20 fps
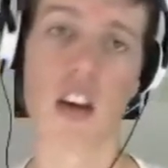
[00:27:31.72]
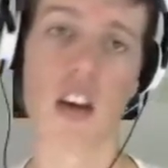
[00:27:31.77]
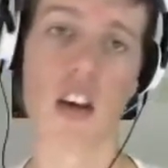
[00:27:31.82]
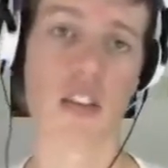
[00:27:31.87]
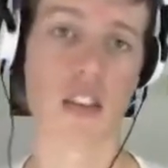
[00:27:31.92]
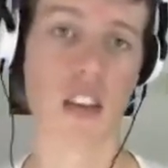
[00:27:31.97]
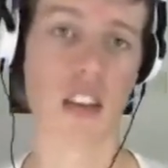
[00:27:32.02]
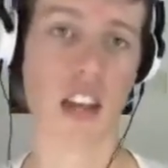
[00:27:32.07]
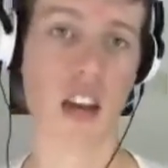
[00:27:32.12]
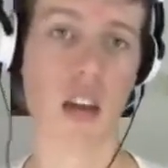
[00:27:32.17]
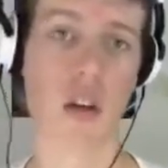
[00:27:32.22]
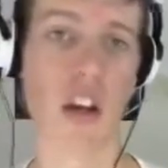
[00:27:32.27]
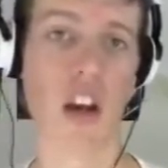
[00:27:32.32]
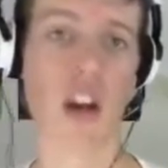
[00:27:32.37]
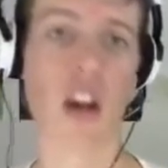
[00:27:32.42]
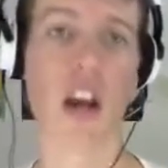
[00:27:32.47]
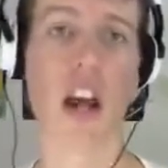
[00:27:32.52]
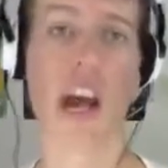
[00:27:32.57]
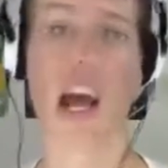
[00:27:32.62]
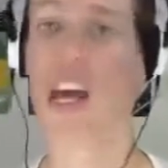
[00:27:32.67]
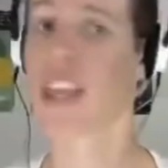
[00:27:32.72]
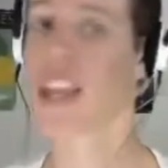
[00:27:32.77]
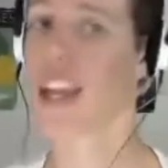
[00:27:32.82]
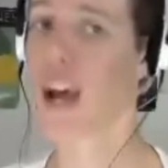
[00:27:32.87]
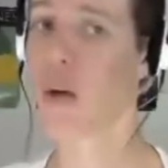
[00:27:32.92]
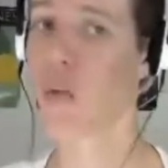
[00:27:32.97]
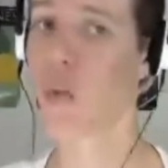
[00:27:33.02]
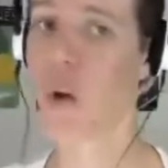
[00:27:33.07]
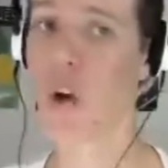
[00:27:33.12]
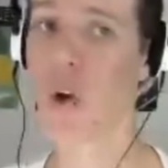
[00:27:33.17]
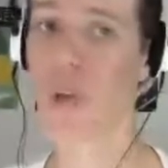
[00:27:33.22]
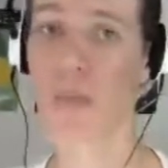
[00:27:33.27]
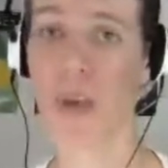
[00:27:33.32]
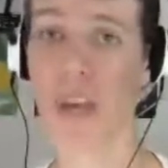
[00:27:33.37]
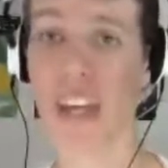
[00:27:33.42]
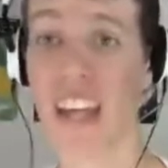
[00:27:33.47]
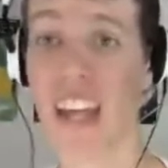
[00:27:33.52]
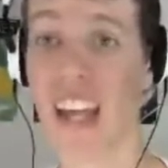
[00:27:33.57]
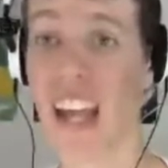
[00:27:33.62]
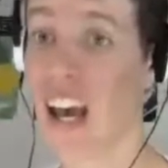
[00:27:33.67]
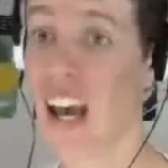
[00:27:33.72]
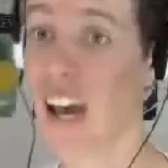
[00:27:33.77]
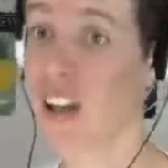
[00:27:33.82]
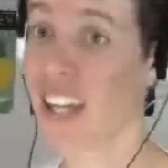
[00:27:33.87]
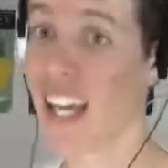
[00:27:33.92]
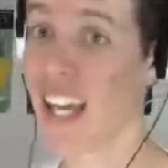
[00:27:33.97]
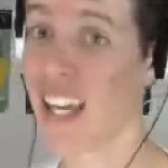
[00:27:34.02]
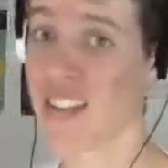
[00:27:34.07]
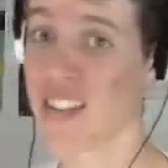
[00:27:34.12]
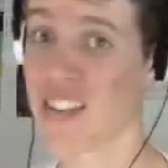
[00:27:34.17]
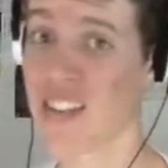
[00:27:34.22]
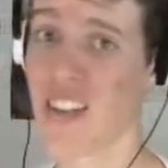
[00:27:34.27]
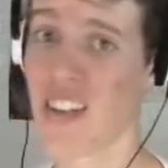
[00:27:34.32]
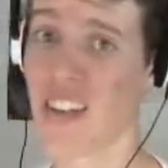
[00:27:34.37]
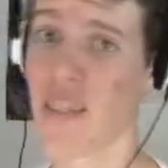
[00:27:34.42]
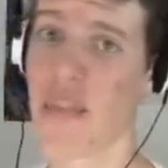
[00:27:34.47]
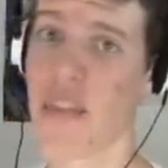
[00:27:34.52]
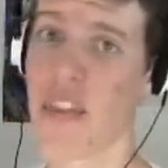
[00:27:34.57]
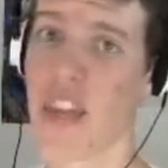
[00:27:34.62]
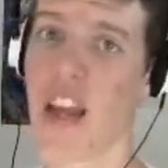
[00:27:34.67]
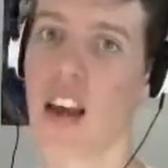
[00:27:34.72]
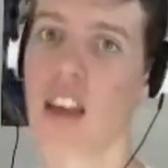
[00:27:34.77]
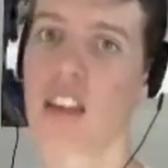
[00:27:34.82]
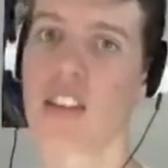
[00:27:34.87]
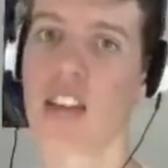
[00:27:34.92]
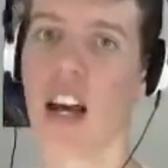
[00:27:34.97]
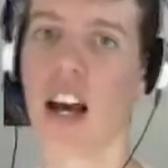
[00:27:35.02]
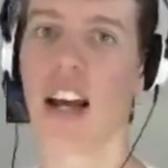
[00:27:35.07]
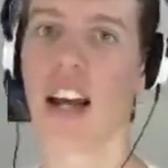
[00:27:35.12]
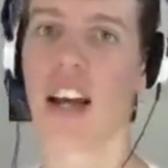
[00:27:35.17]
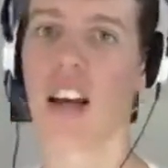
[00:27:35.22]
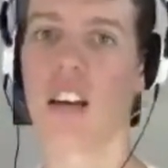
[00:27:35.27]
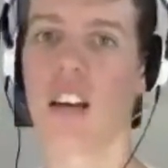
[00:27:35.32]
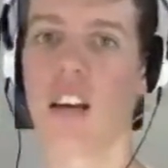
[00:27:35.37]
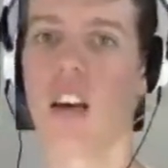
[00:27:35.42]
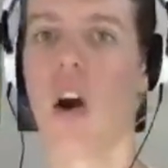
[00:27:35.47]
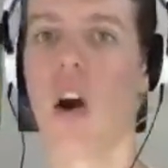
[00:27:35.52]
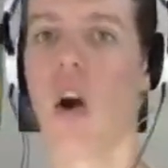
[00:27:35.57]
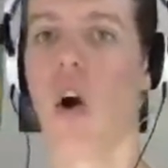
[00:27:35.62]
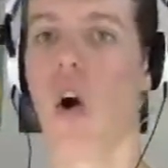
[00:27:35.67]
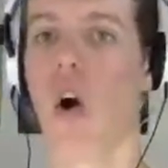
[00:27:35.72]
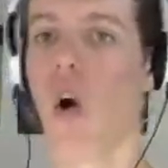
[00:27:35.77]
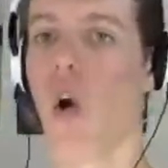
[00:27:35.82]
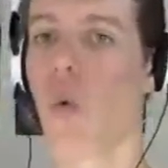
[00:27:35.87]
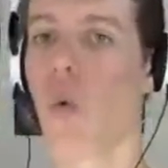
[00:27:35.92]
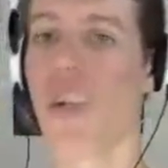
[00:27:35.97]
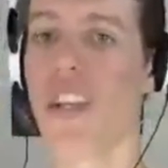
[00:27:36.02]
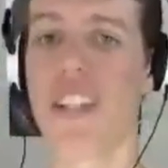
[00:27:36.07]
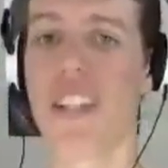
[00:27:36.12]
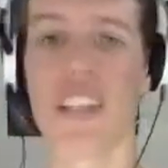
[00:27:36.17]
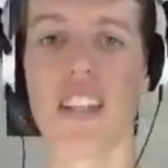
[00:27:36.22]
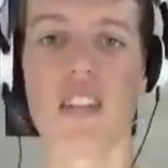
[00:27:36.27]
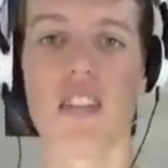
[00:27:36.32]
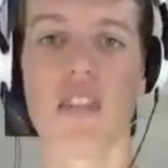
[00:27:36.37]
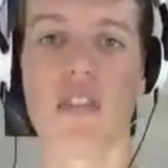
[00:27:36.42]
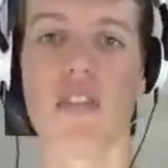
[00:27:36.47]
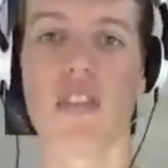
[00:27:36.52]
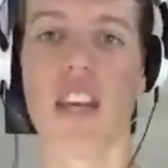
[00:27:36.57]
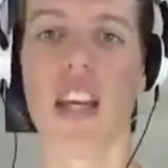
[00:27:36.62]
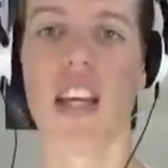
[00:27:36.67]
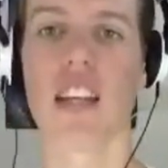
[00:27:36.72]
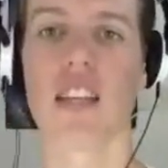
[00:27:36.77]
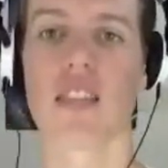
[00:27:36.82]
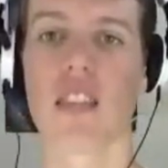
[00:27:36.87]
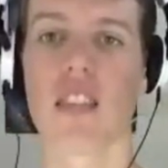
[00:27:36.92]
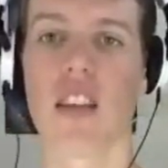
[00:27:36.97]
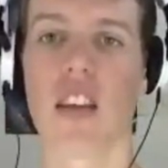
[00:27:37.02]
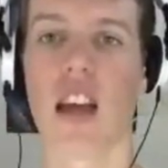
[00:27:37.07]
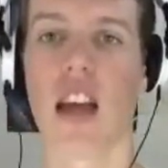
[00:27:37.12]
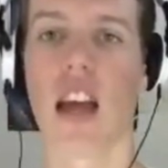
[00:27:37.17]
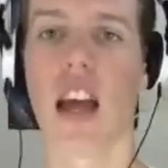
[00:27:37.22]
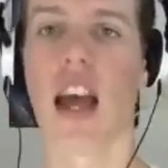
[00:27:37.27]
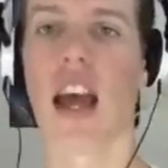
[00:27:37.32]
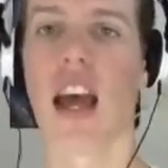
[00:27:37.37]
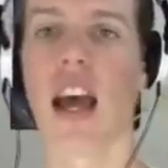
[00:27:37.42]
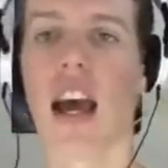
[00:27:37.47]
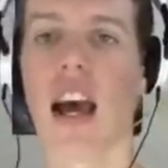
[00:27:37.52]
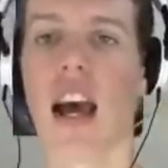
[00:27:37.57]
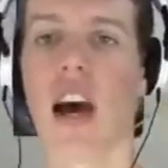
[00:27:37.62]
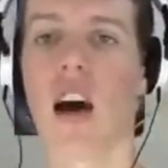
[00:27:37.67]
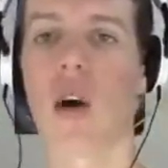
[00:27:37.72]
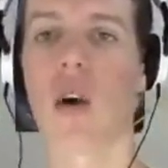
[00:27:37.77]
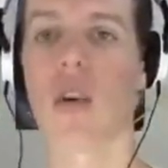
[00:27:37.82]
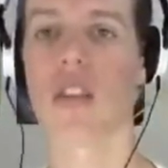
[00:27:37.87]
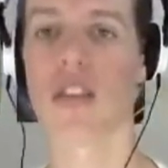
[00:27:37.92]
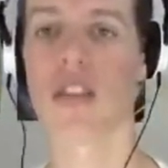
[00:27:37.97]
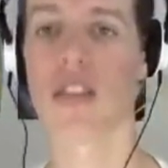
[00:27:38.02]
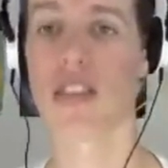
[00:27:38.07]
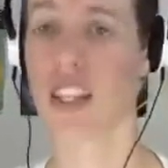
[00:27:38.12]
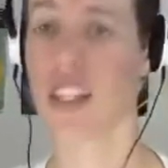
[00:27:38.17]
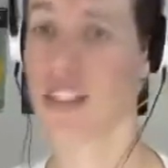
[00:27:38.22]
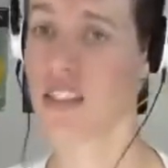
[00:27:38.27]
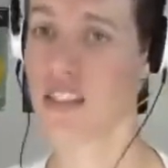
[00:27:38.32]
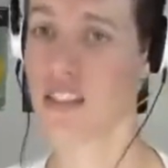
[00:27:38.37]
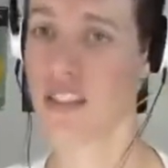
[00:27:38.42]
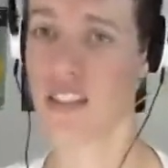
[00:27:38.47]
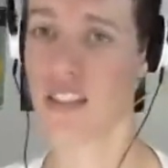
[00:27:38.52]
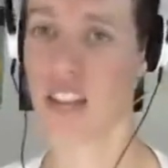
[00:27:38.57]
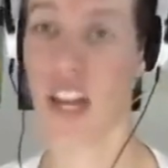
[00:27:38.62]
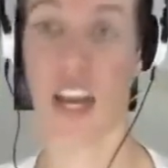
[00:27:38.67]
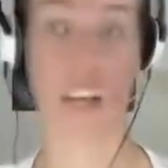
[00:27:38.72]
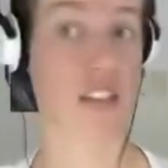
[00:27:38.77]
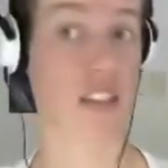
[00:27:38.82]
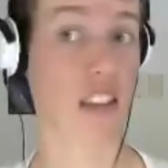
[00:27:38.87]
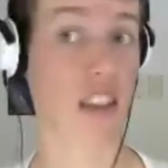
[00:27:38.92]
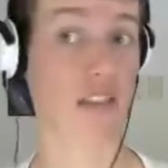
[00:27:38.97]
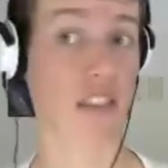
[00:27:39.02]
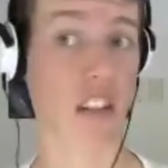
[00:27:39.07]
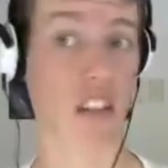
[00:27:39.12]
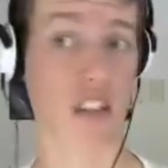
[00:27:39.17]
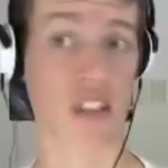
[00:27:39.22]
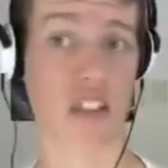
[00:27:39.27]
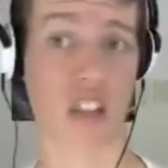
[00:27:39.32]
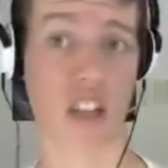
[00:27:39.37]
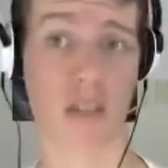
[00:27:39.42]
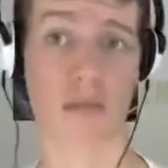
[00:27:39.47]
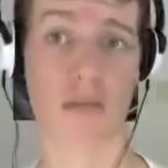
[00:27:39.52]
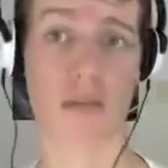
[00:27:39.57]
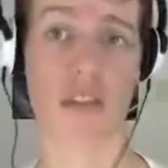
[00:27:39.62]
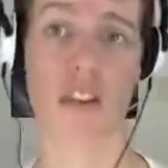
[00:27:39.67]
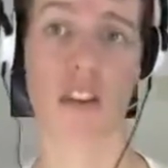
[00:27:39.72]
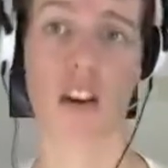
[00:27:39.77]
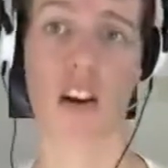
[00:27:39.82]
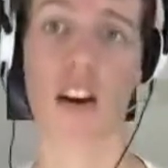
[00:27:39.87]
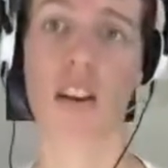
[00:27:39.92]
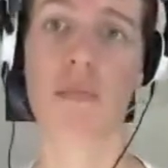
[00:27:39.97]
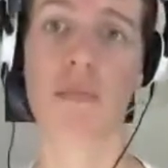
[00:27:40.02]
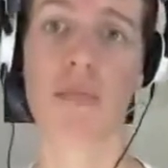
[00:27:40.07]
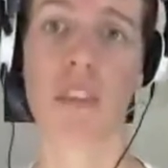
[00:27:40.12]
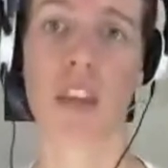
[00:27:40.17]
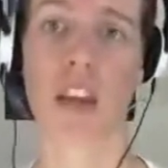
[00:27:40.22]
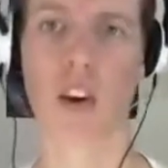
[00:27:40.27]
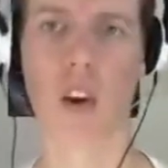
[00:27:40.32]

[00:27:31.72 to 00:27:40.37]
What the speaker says: So there we go. That will be our next target. We did defeat our 7th gym, sorry.